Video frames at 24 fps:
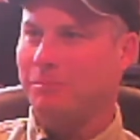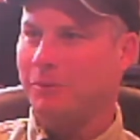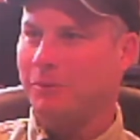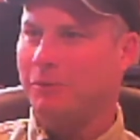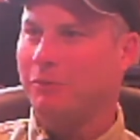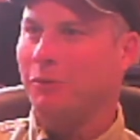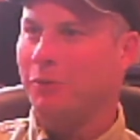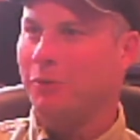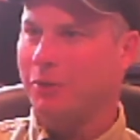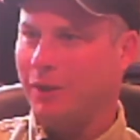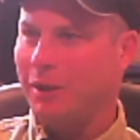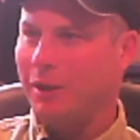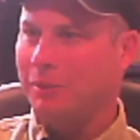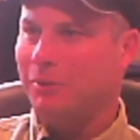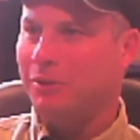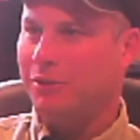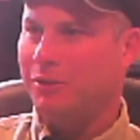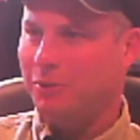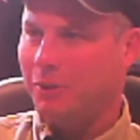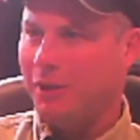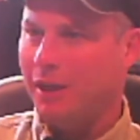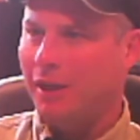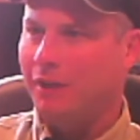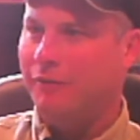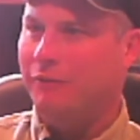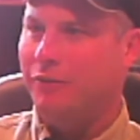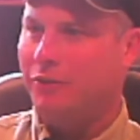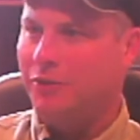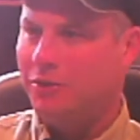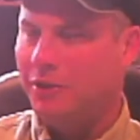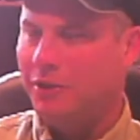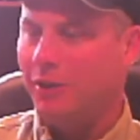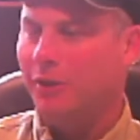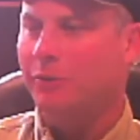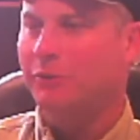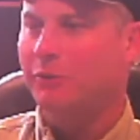before they're able to do that if they're
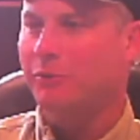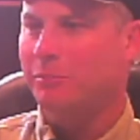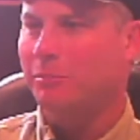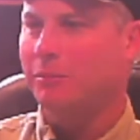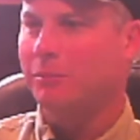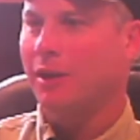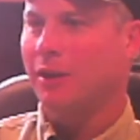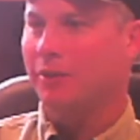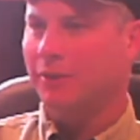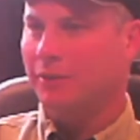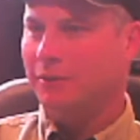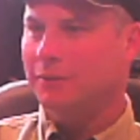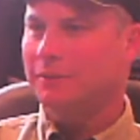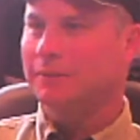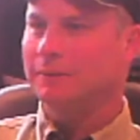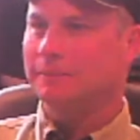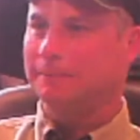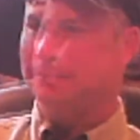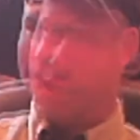starting from nothing.